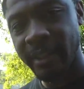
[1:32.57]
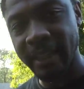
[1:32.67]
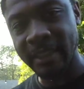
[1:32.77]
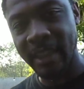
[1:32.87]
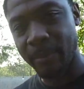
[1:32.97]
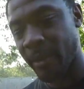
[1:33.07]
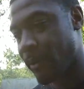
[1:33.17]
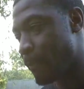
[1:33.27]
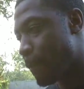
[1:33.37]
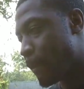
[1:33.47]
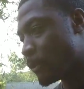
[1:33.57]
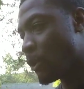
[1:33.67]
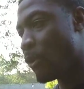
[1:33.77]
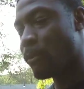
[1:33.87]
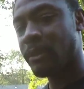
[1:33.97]
the next step here.
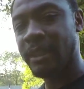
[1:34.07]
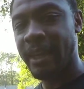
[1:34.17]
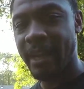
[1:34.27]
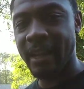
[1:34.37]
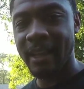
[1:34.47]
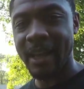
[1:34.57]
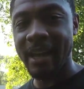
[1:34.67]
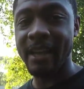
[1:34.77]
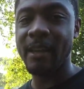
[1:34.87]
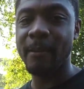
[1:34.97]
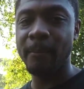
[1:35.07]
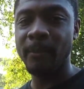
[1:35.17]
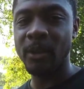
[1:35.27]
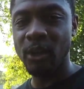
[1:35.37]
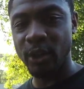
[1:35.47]
So today I am
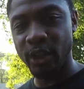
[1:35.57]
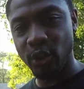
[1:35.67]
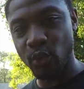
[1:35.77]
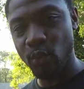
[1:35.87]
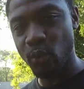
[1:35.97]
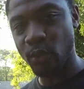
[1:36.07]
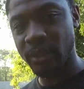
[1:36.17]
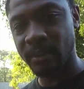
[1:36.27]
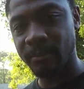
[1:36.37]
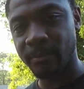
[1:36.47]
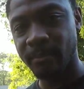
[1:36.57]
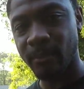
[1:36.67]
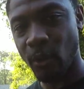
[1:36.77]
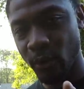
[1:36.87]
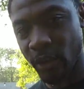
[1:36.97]
going to use,
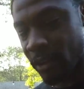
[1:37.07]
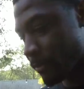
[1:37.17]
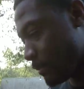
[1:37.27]
hold on.